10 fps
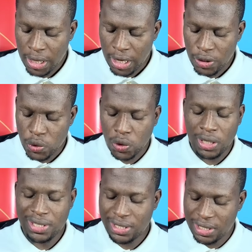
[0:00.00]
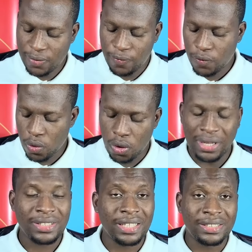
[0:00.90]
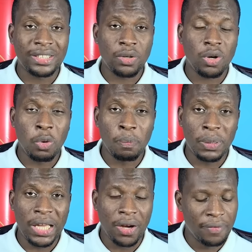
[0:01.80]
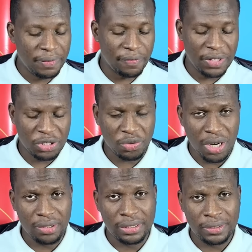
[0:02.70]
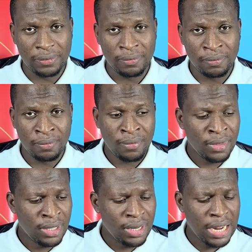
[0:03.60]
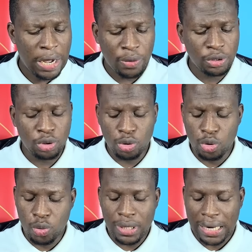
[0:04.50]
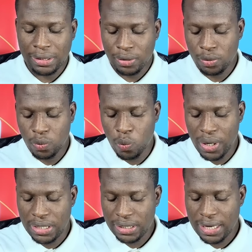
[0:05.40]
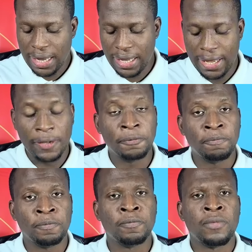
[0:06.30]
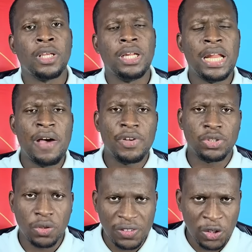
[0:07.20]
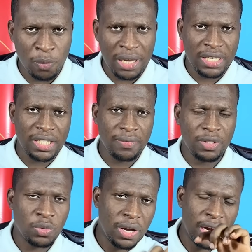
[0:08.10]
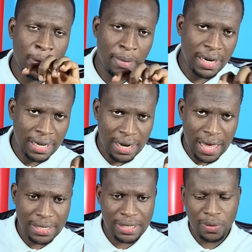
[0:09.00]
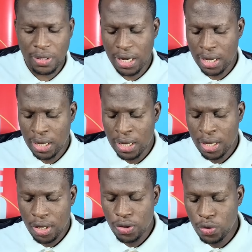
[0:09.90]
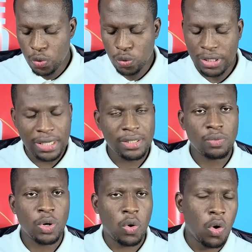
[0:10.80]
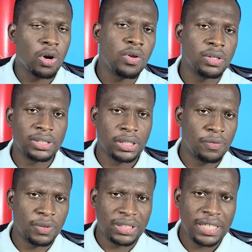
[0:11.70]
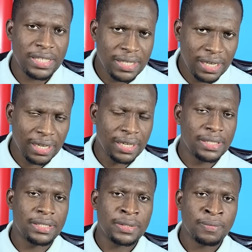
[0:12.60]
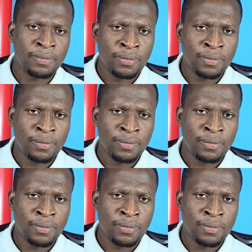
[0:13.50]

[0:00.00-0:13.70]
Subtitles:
Yeah, solicited for Asante Kotoko player of the first round. Now I want to do that with a lovers of Silver TV. To hear number that does your honor. You just record yourself for 30 seconds